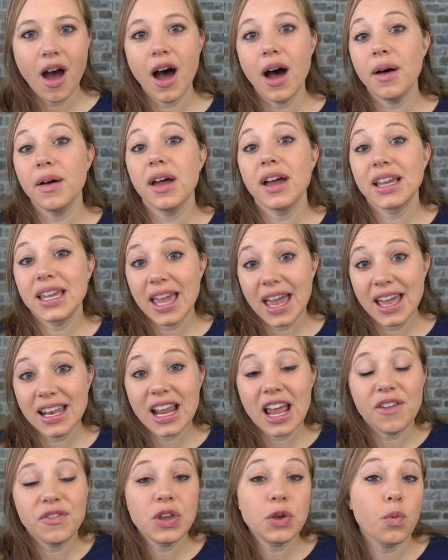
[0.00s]

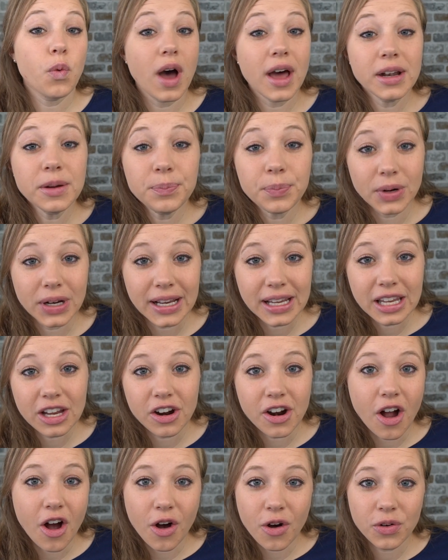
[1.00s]
Again, if you want to bring
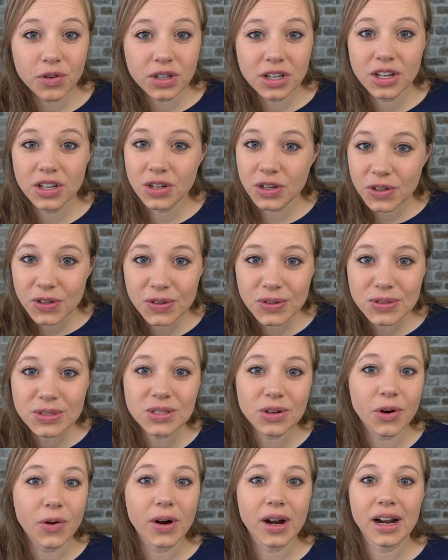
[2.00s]
your own
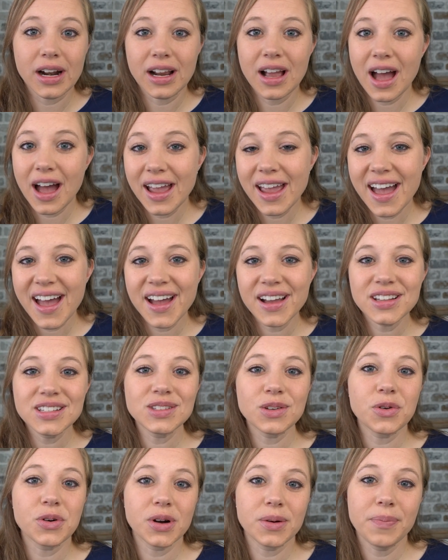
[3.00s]
canoes or
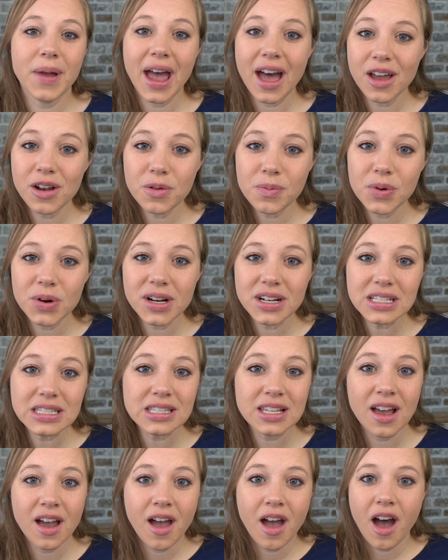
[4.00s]
kayaks or paddle boards,